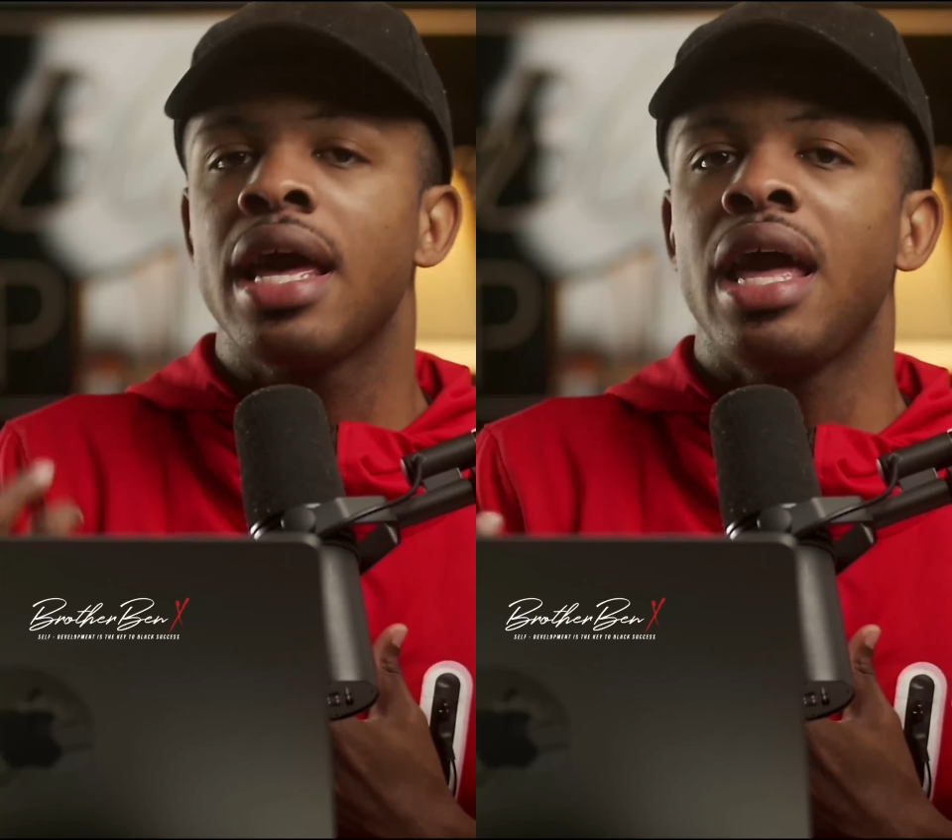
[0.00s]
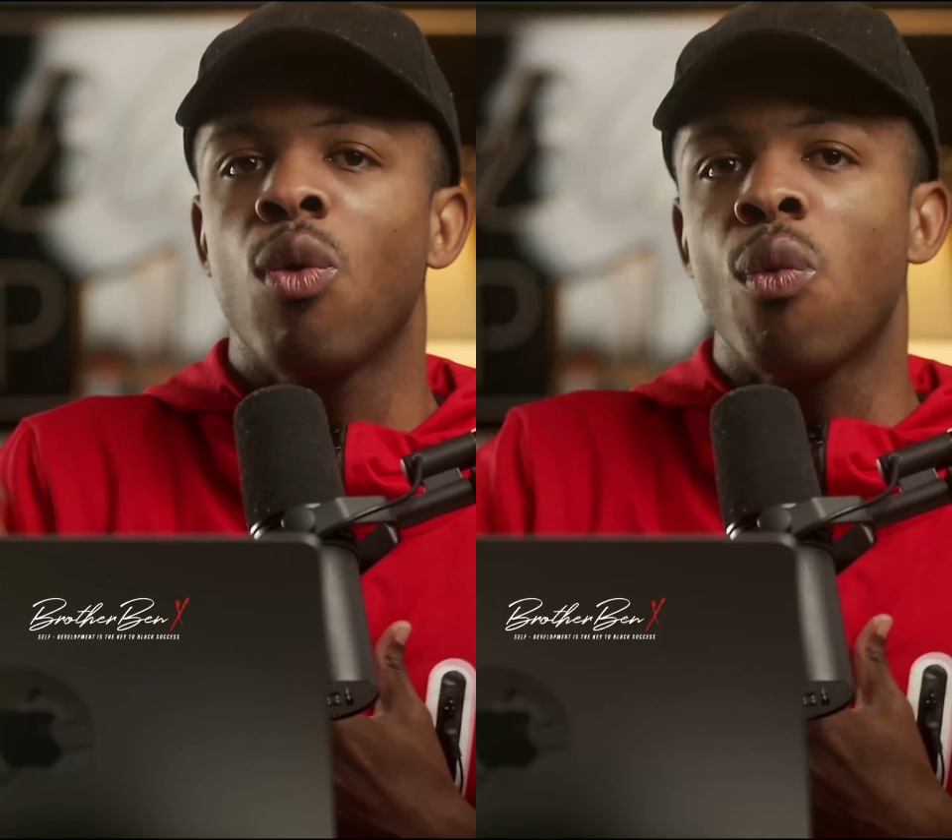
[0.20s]

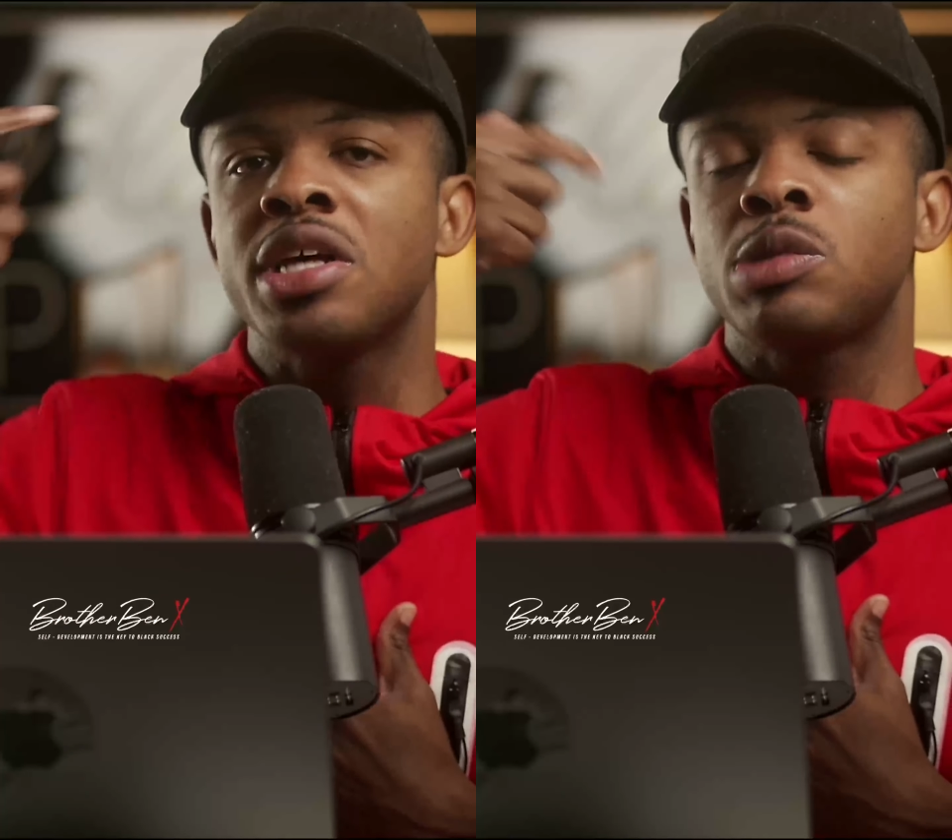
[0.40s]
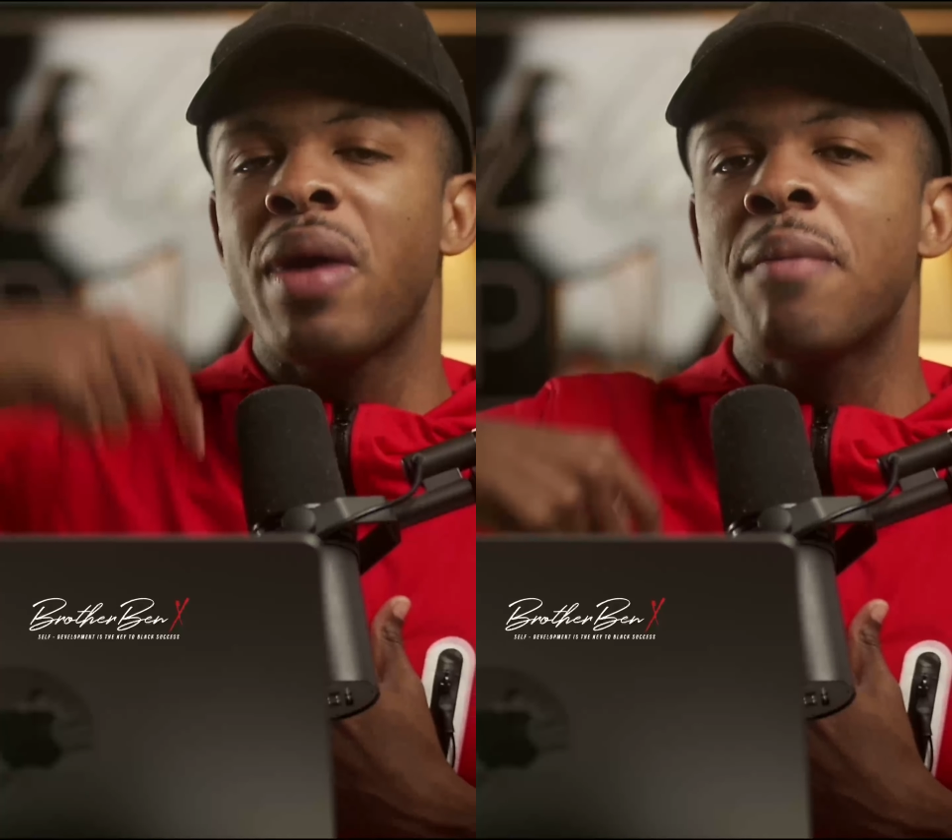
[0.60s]
And
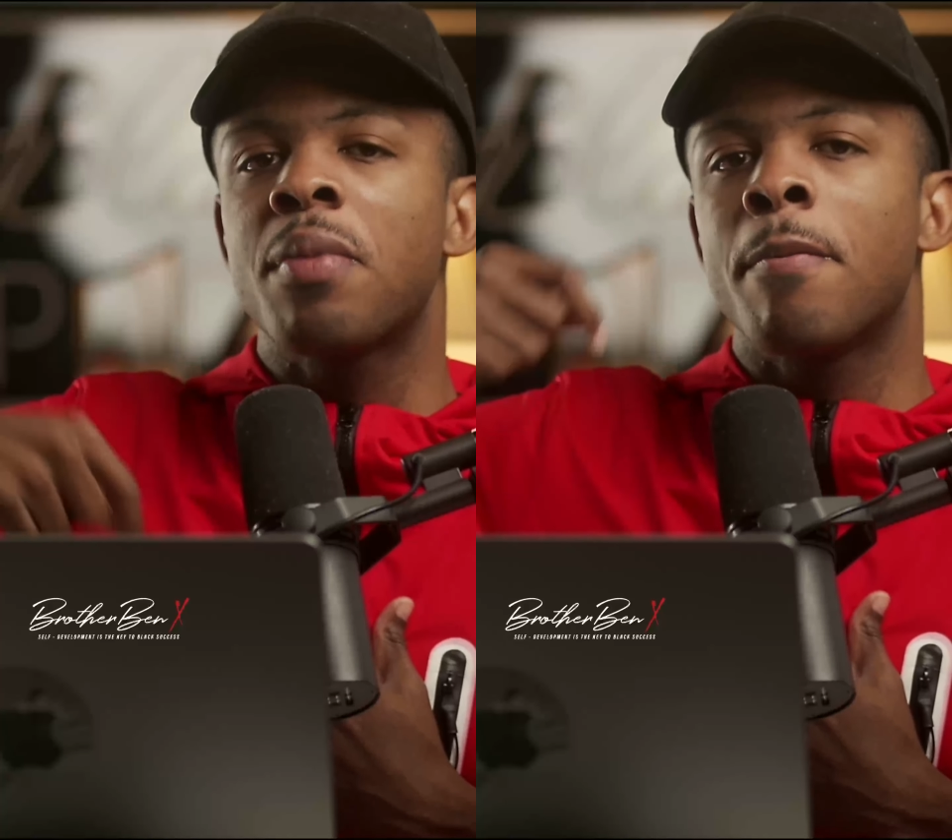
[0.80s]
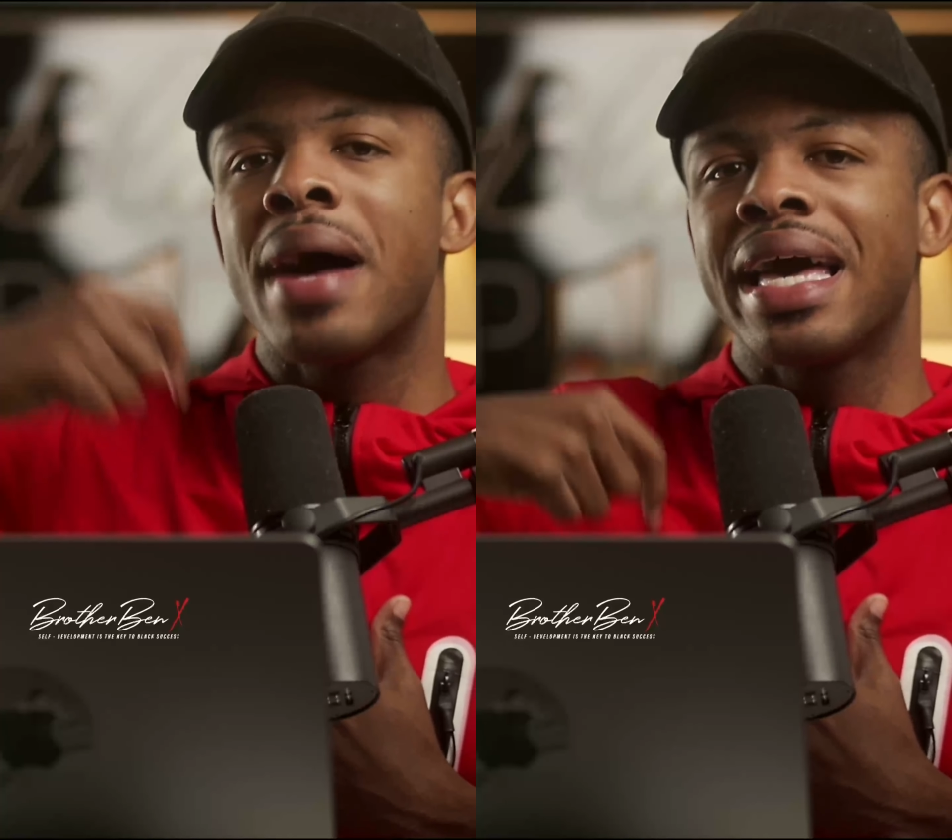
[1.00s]
once people
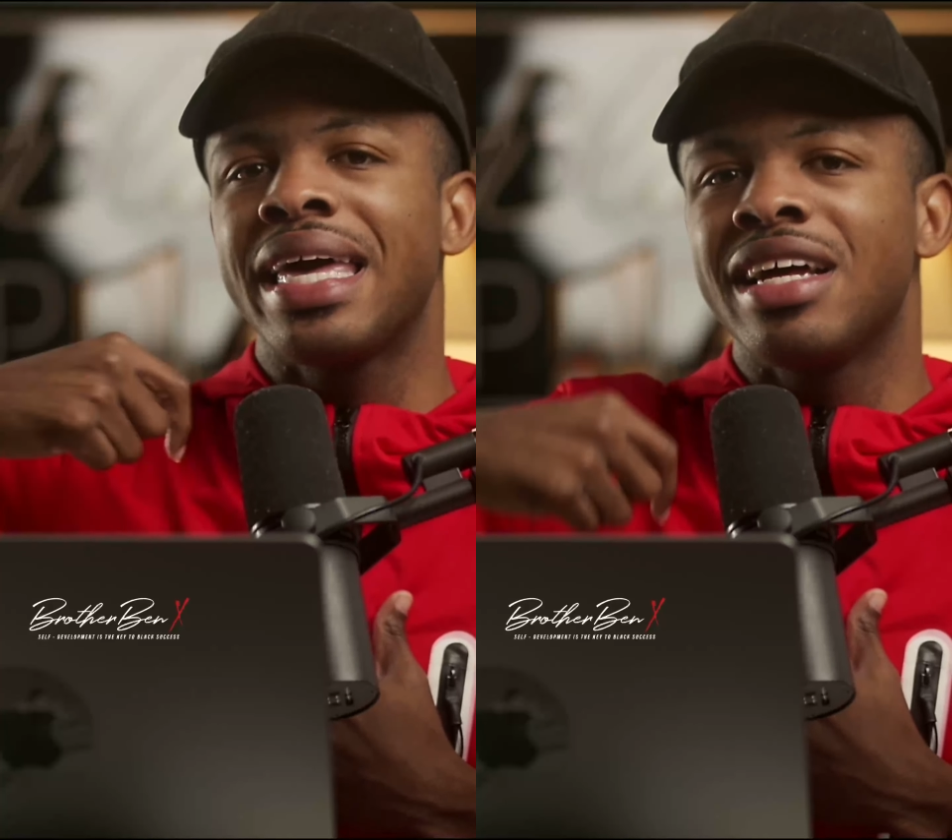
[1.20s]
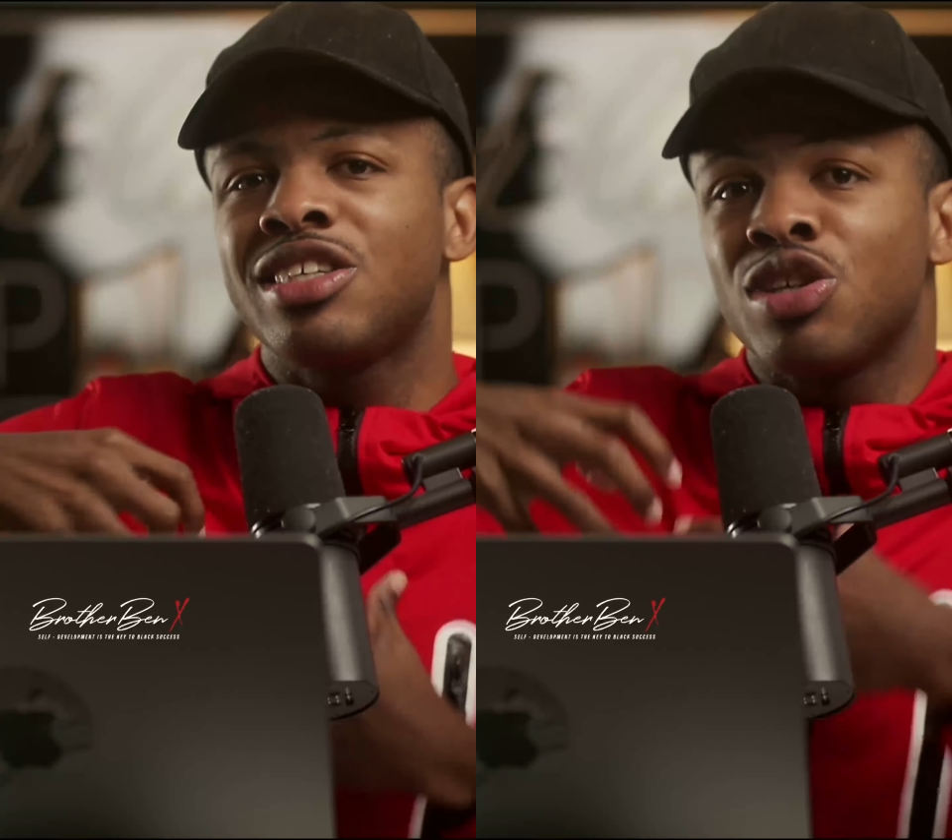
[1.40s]
buy
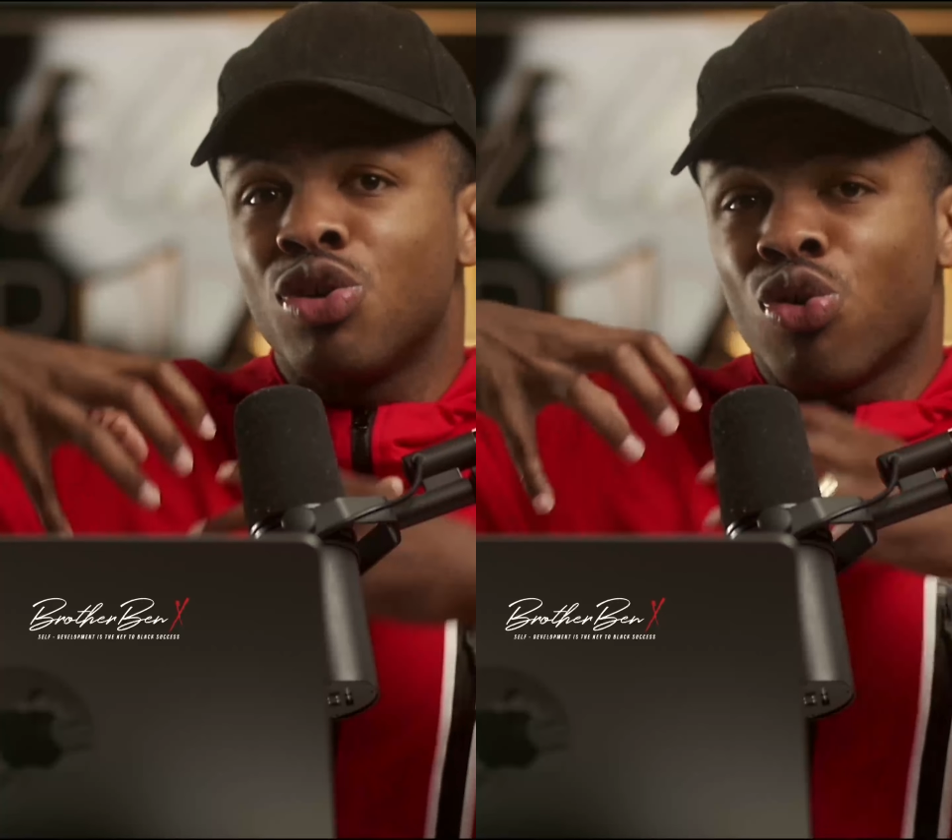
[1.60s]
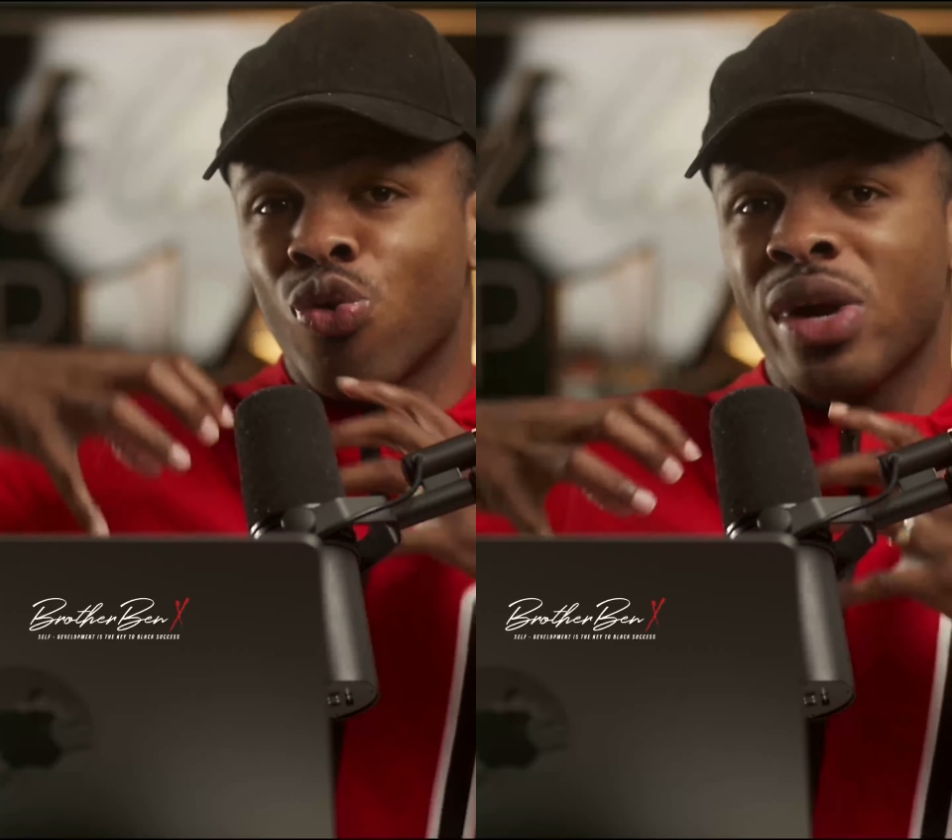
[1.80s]
into
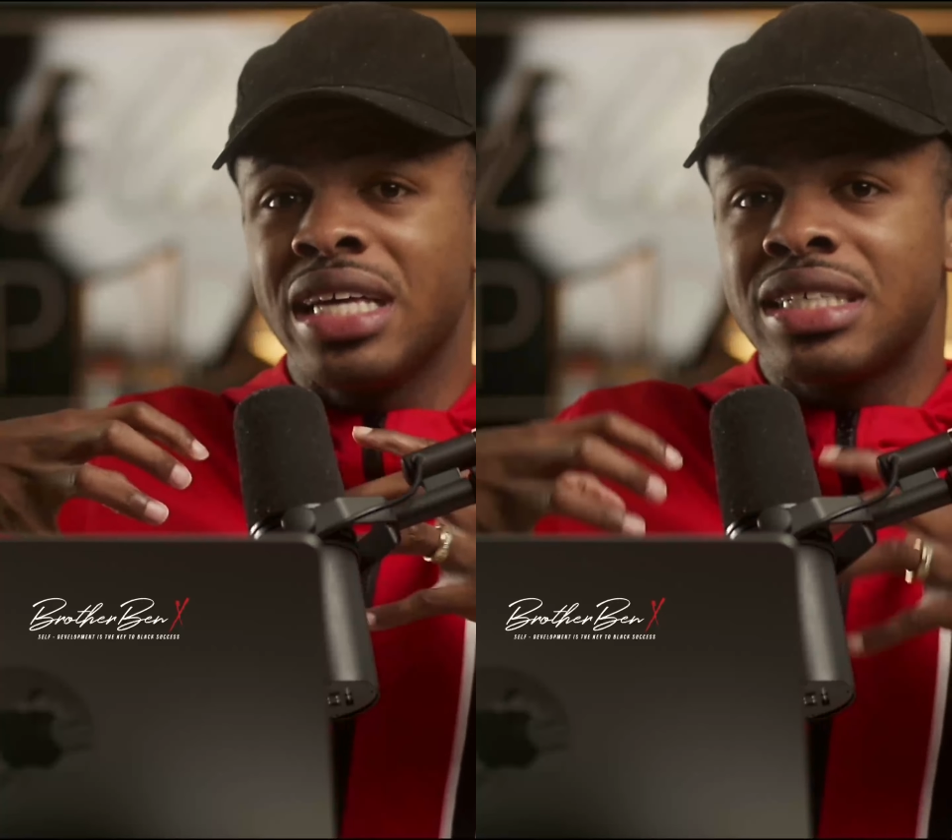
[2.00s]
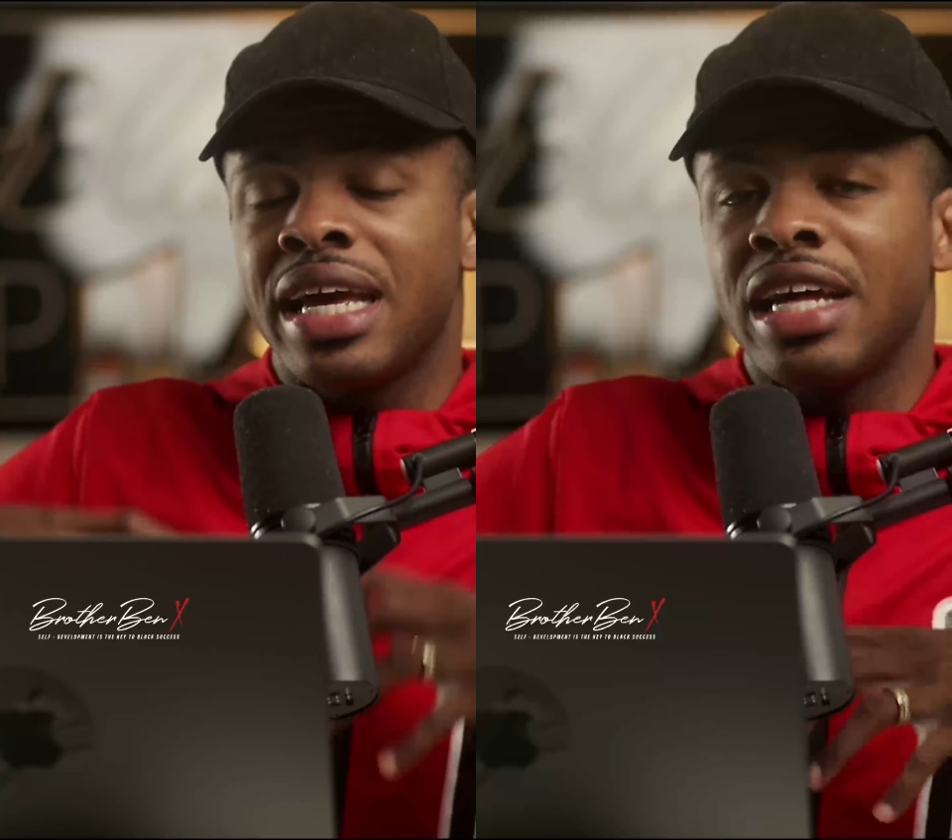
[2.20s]
the reason